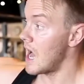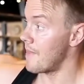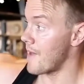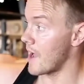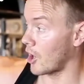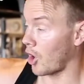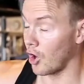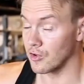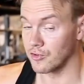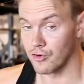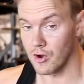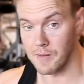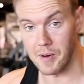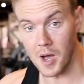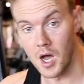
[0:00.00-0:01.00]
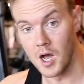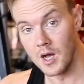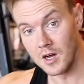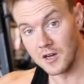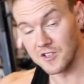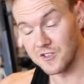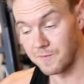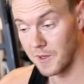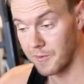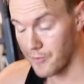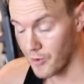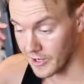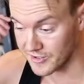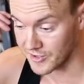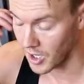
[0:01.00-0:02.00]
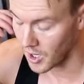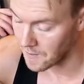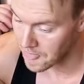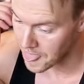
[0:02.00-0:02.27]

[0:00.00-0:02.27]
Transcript: and that close grip Smith press.